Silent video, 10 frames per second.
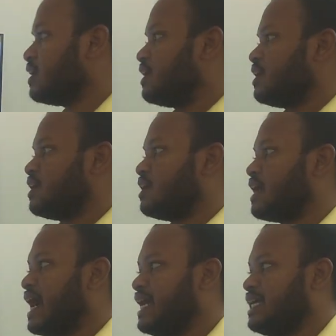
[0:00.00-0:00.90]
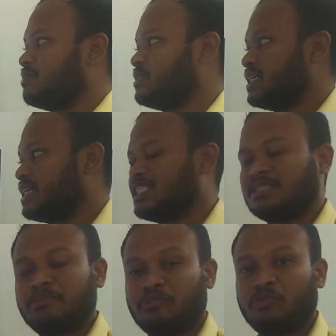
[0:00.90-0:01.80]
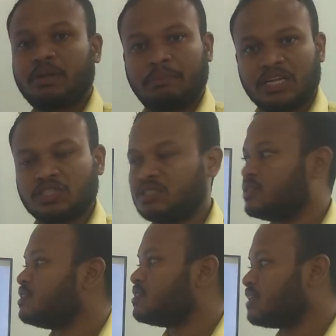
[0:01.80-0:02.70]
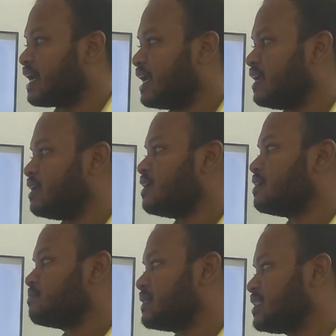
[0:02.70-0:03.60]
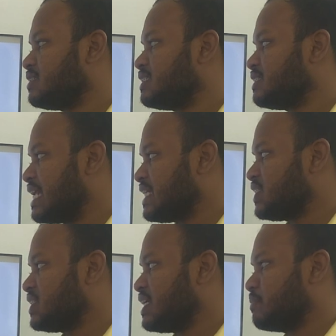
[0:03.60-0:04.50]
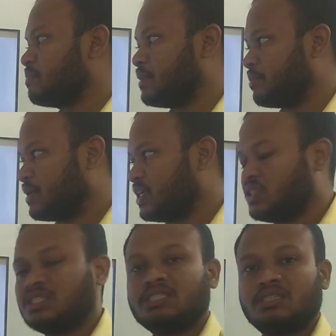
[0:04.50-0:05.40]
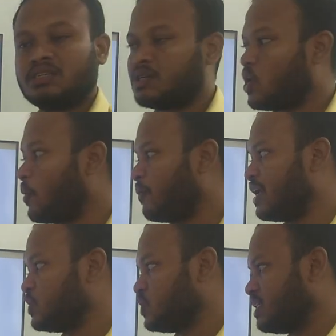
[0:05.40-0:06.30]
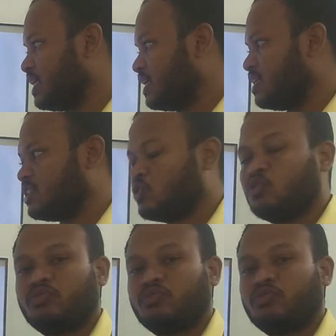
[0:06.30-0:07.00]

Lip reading: Item checklist before departure. Second, pesticide selection and preparation. Third, operation details.